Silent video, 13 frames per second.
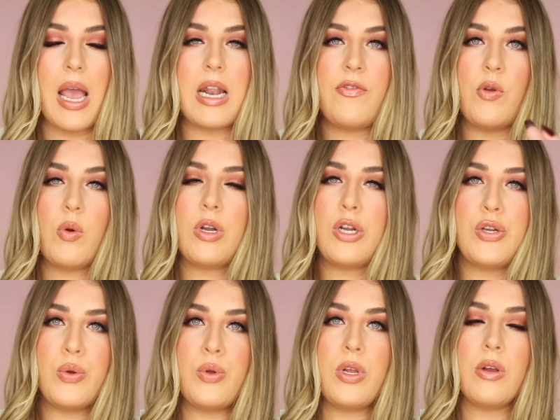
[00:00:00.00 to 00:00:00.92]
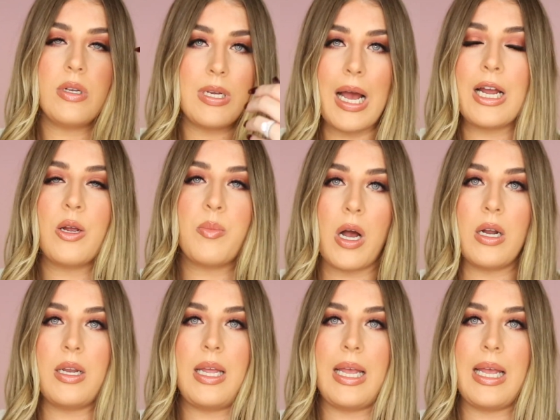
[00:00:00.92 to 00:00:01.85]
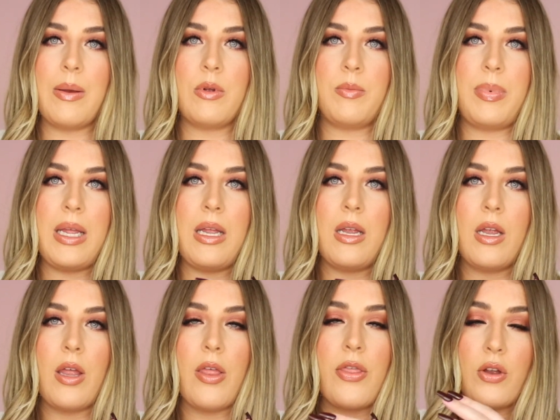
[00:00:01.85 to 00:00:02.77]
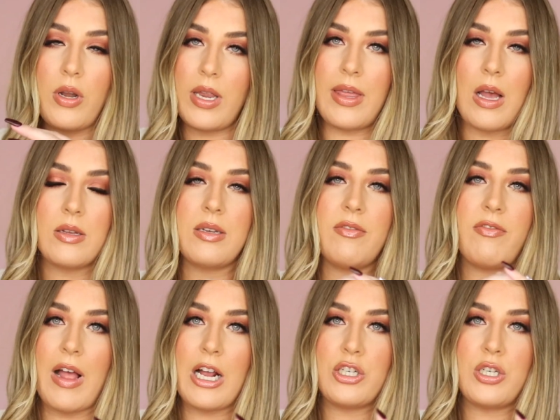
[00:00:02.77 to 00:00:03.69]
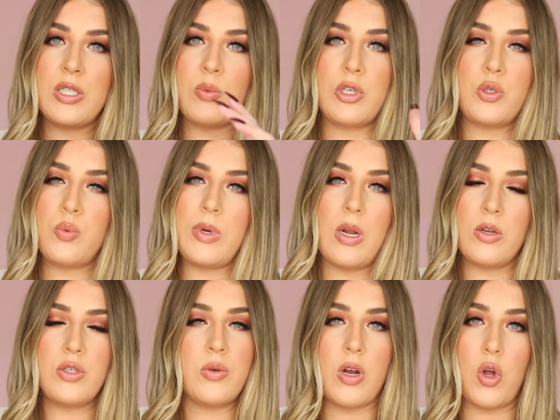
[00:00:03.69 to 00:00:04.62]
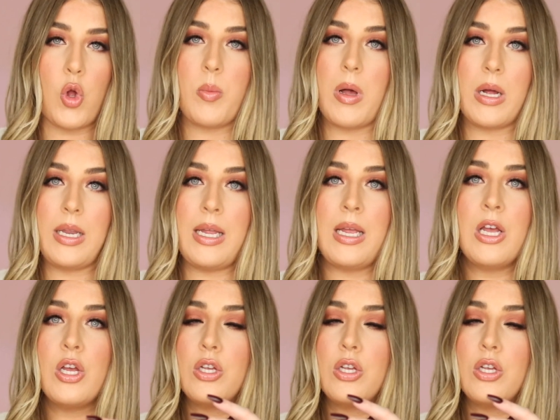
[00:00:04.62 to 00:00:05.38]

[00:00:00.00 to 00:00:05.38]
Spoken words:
and if you were to do your entire body, it would be 30,000 flashes, which we don't do our whole body,